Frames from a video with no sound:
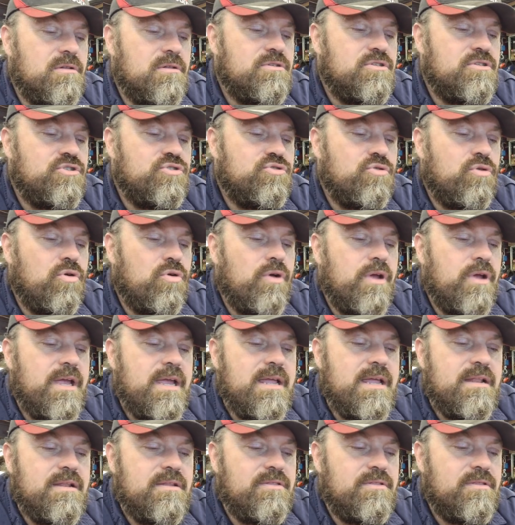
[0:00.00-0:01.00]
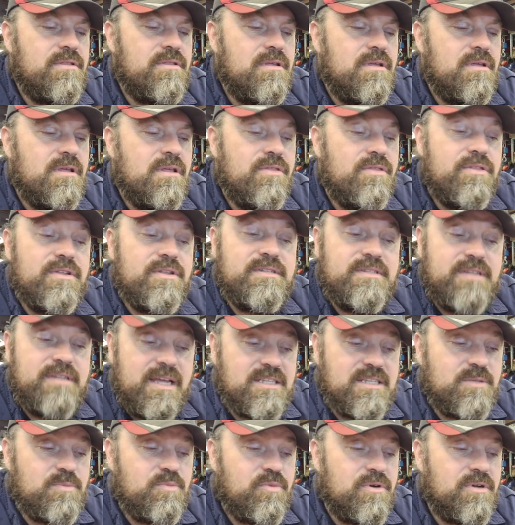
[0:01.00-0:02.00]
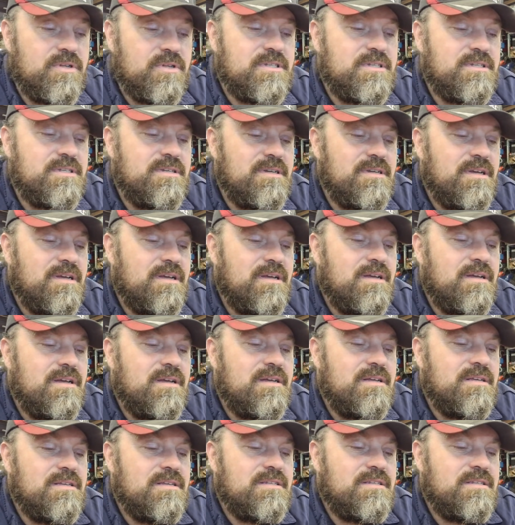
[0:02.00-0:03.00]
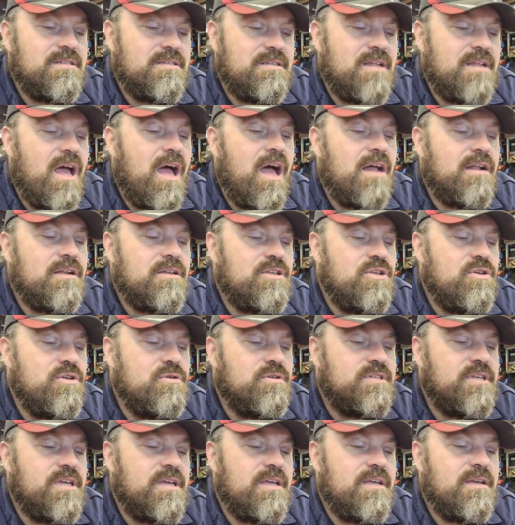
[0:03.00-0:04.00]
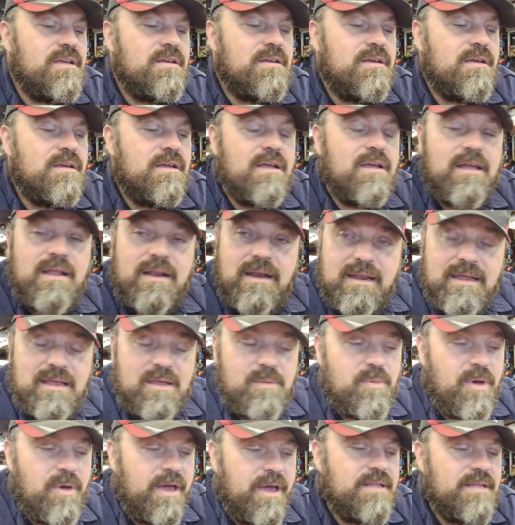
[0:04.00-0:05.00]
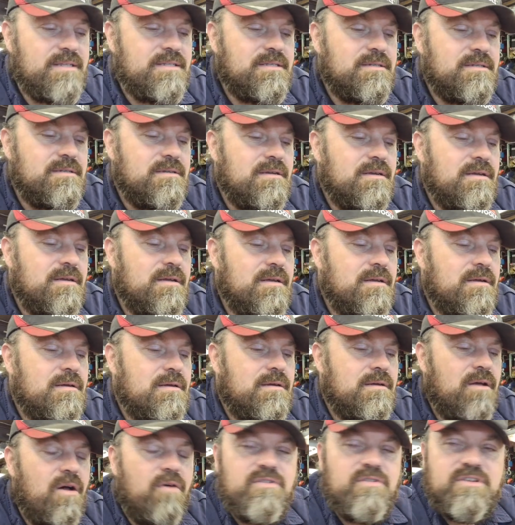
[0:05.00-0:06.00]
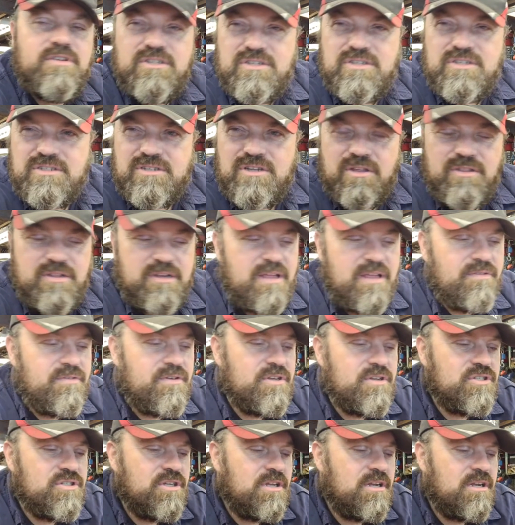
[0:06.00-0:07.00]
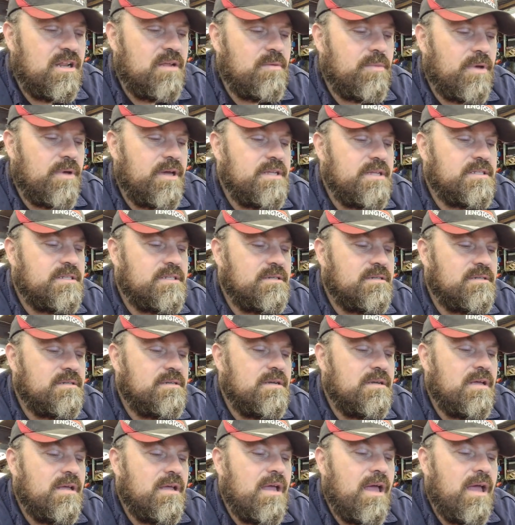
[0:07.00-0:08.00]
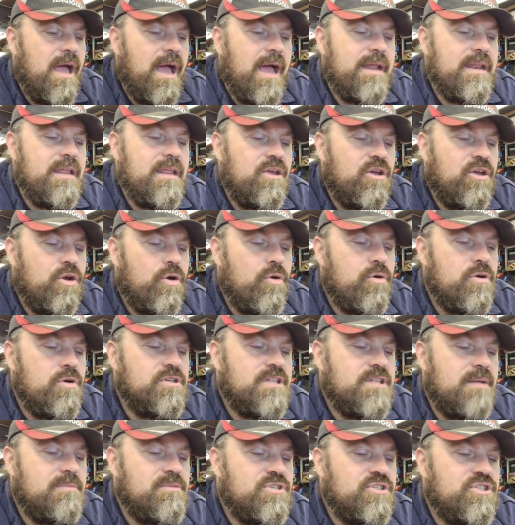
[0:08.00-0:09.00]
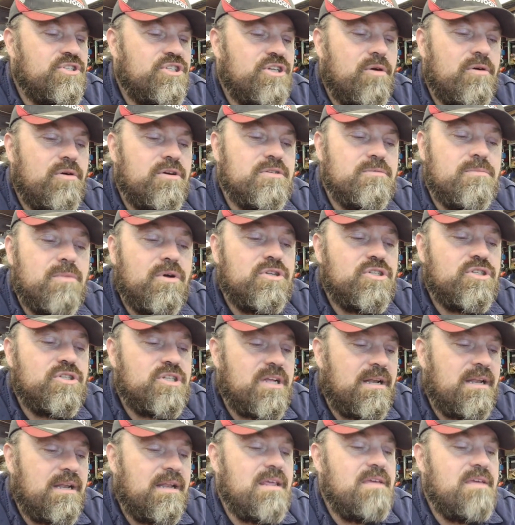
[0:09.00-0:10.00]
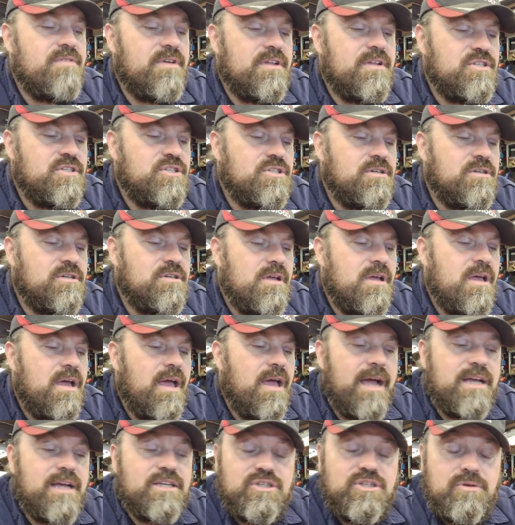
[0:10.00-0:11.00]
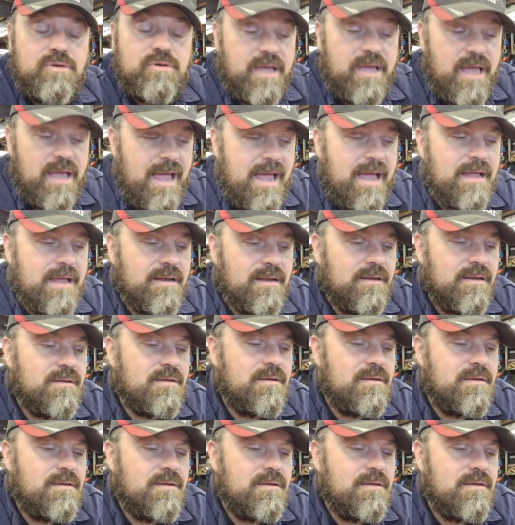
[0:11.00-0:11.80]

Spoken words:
to draw in the desperate, start using clickbait, obviously doesn't know the definition of clickbait, and encourage them to show as much cleavage as you can,